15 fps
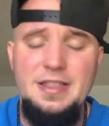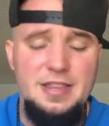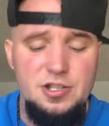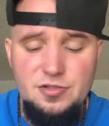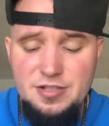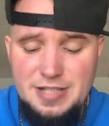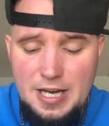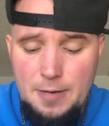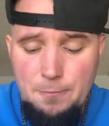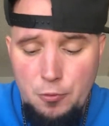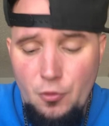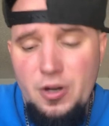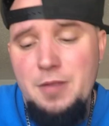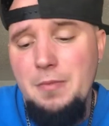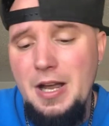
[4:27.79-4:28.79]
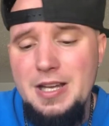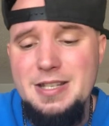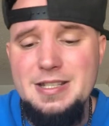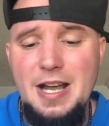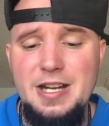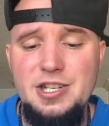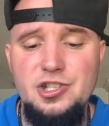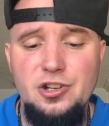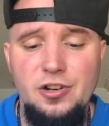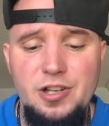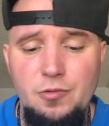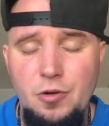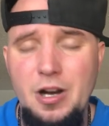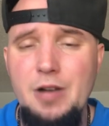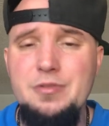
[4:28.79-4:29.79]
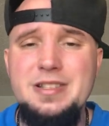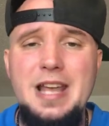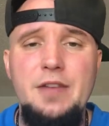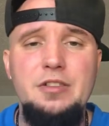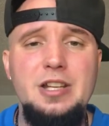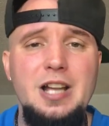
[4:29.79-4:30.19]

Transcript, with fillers: This was at a point in my anxiety journey where I was having